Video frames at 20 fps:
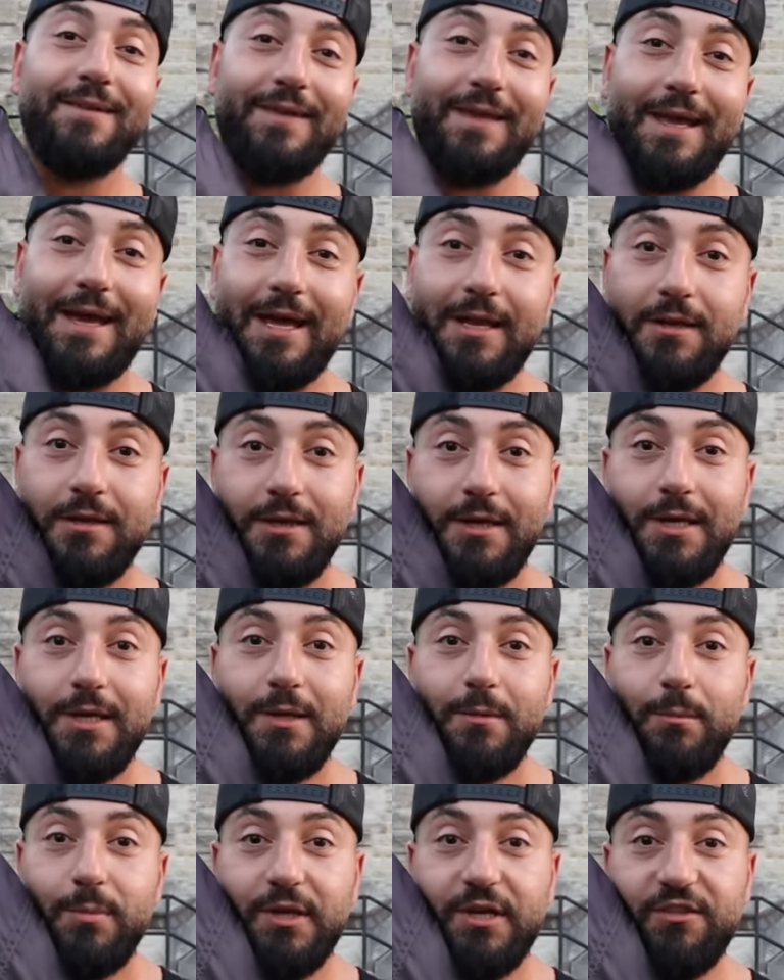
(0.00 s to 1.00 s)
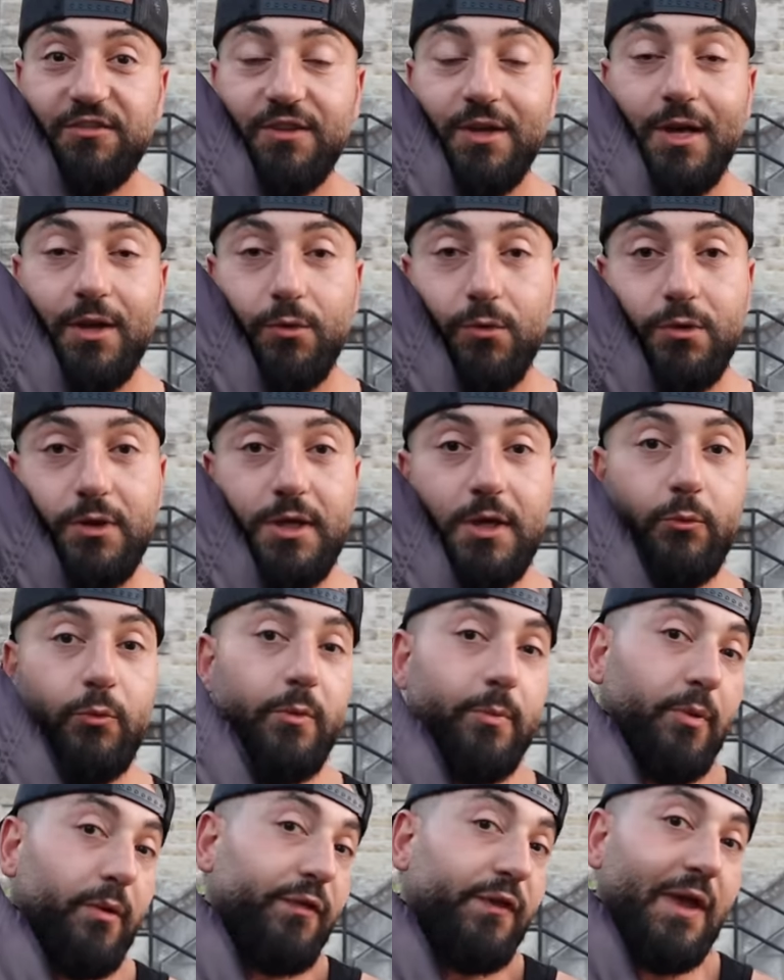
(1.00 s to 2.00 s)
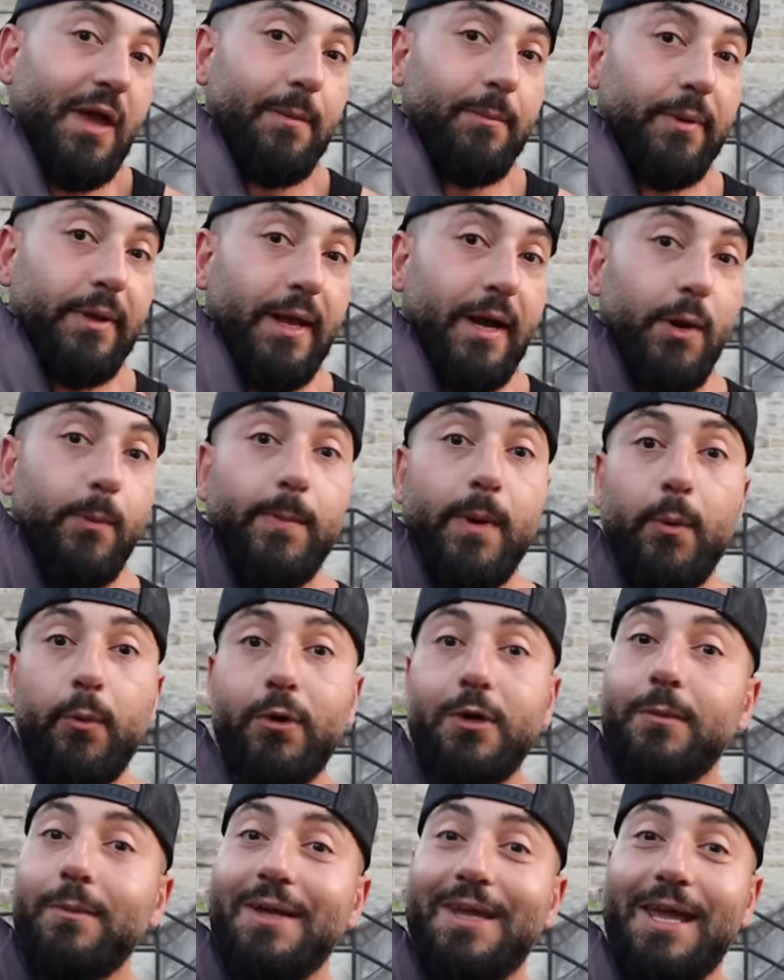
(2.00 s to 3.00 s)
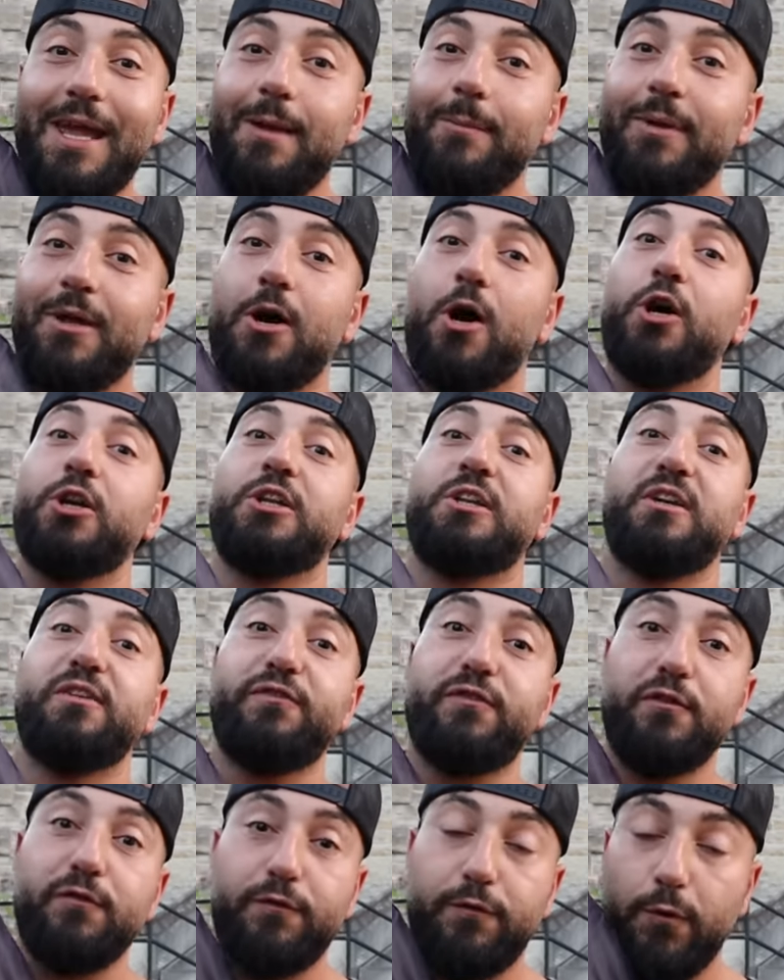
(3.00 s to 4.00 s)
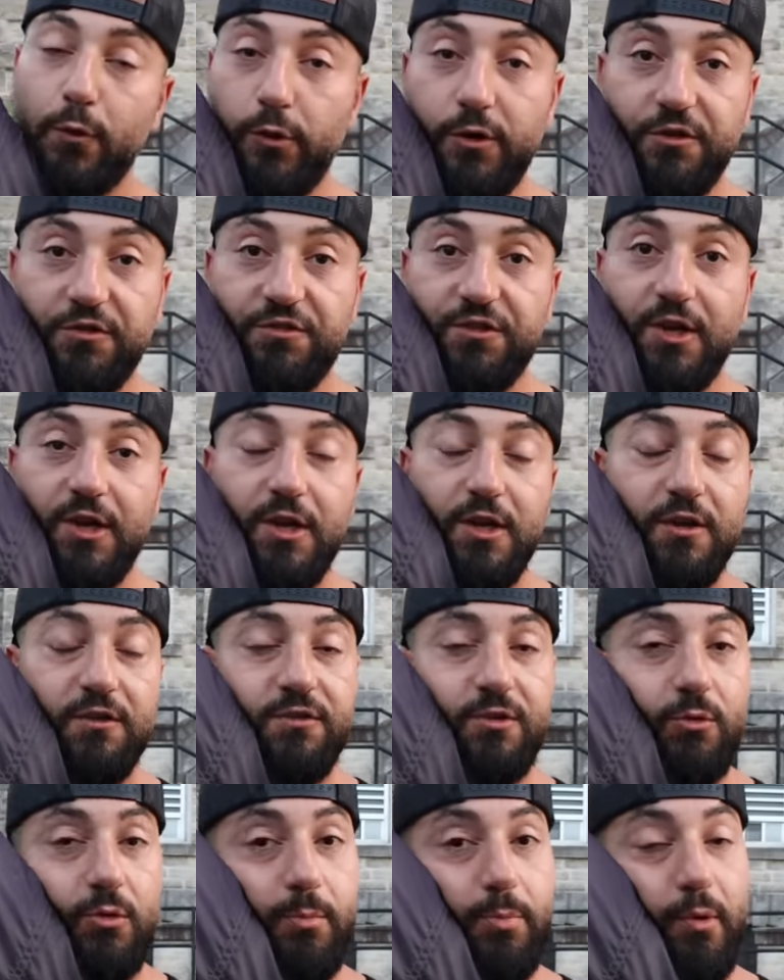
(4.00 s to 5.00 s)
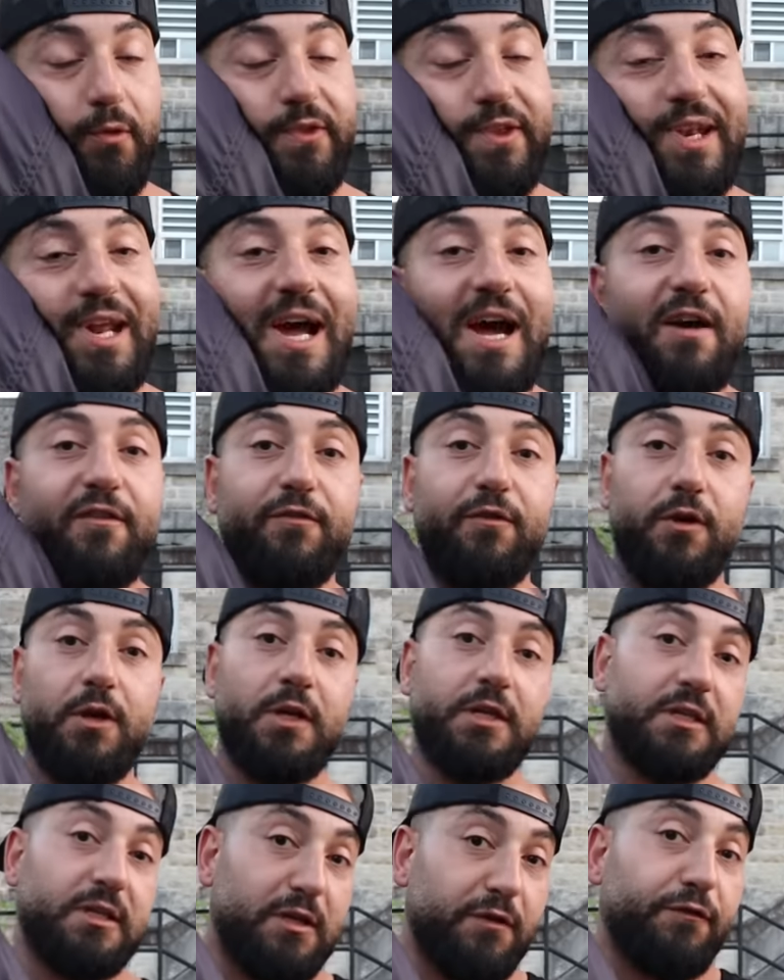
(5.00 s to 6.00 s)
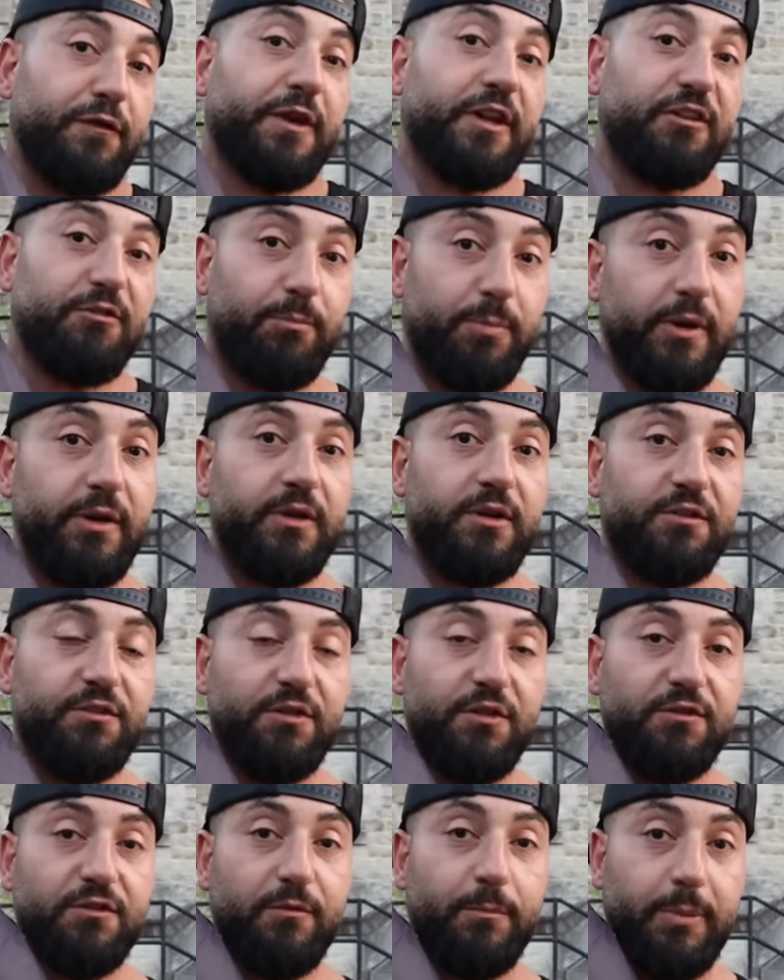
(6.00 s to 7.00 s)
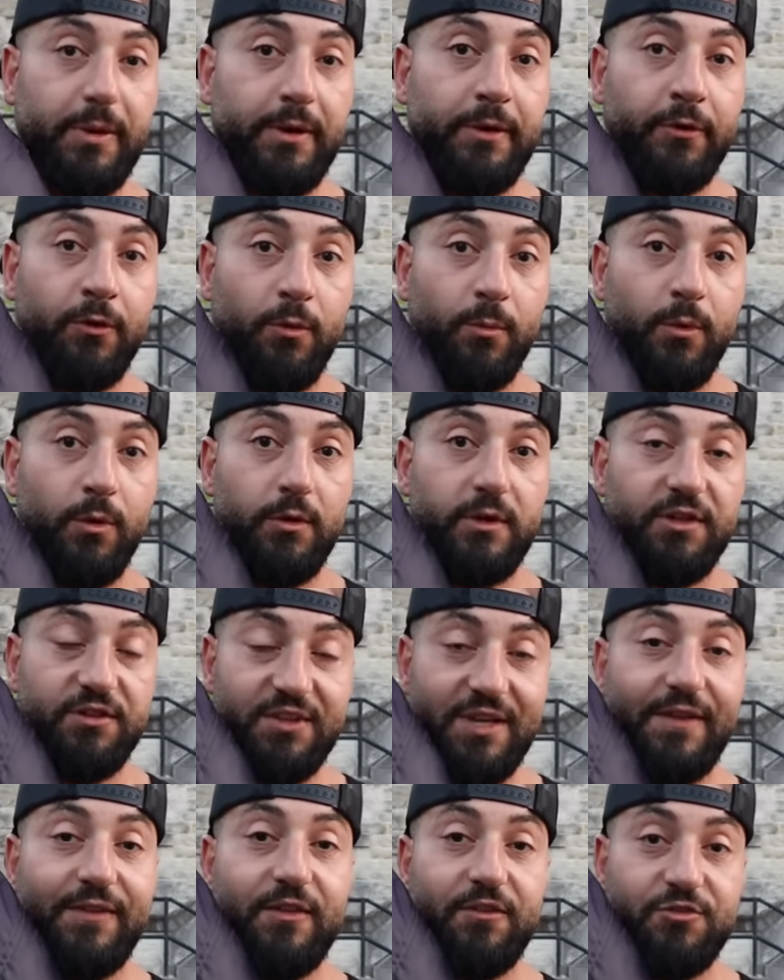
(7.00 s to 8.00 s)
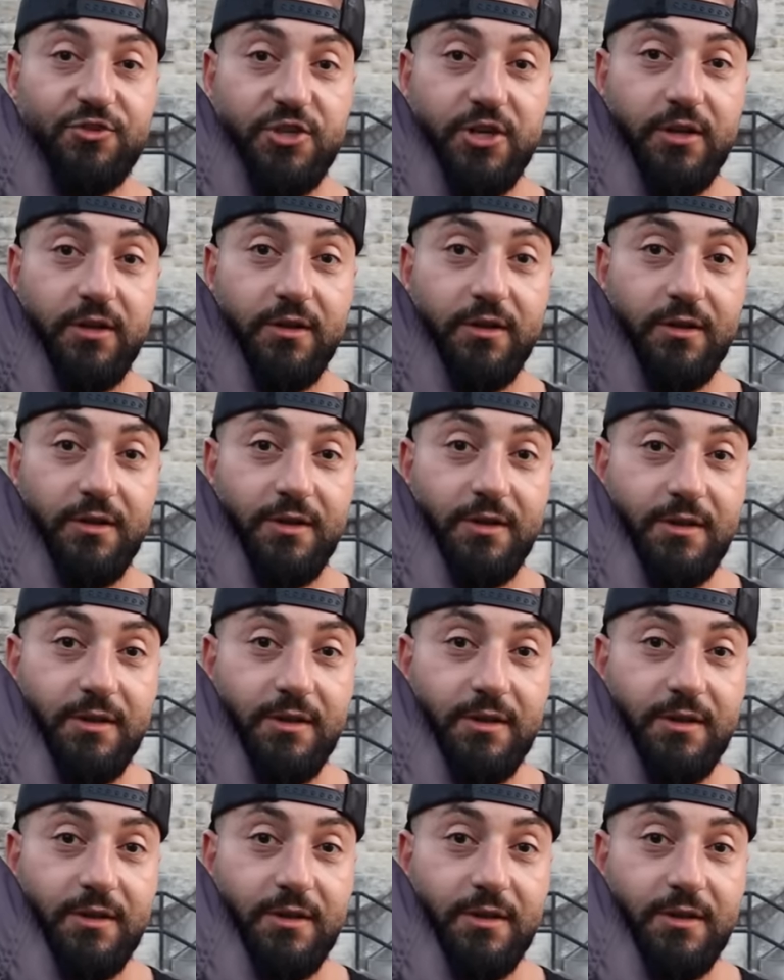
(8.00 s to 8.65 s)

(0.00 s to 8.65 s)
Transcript: to the end because not only are we both camping out but we're gonna be camping on different floors so we're both gonna have different experiences of paranormal inside this jail